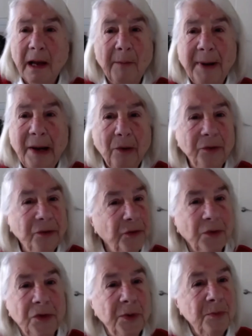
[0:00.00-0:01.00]
about
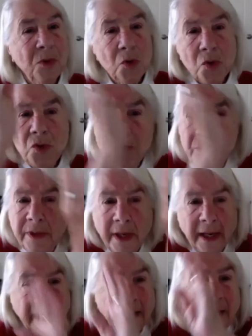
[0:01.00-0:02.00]
the moon
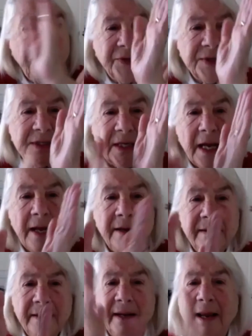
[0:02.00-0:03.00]
and the
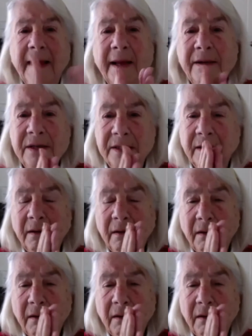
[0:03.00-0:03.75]
sun and